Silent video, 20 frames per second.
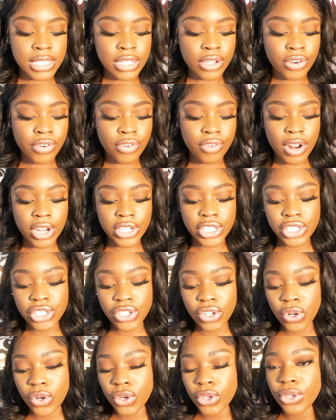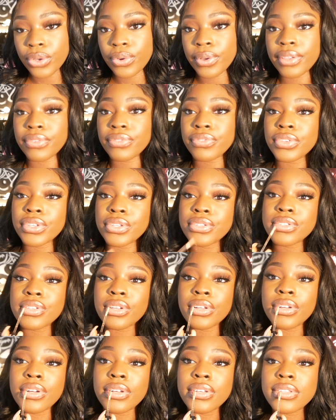the Crushed Oil Infused
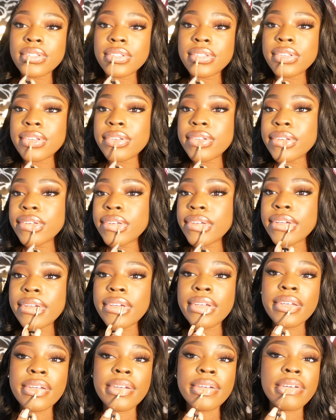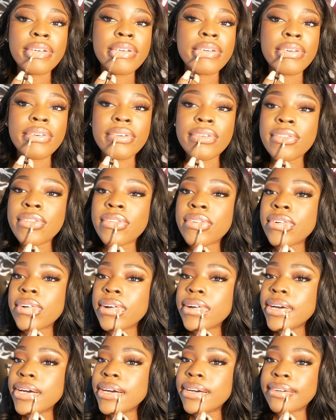Gloss.
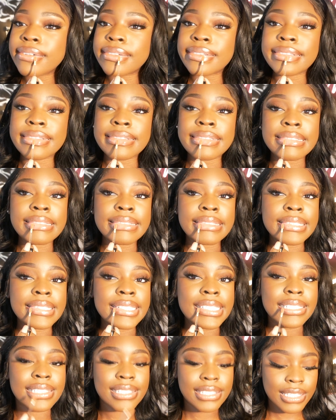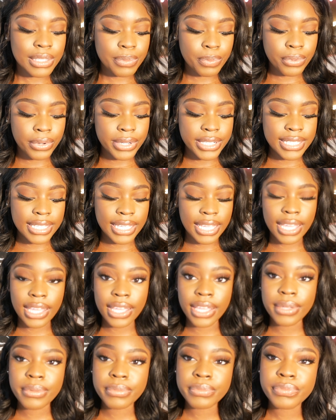Ooh, this is
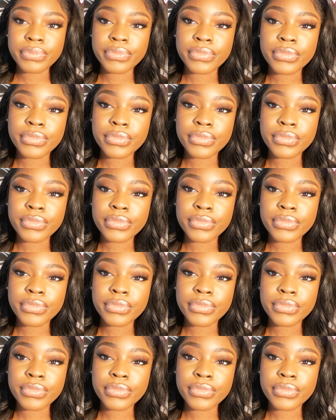pretty.